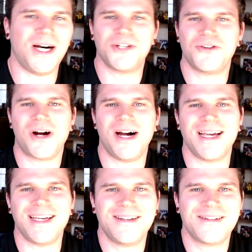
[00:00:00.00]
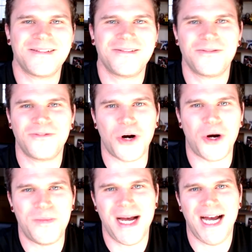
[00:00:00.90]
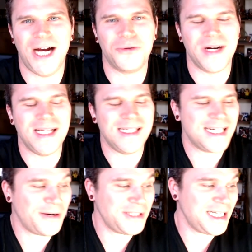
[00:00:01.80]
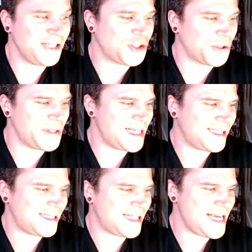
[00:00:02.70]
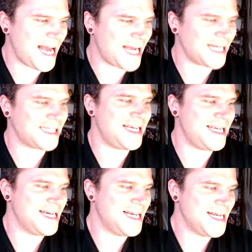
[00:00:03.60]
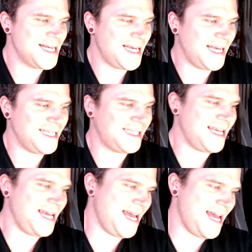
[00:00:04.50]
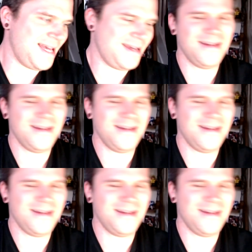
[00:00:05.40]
cry from Hellraiser. Now, I did enjoy this. The acting is, it's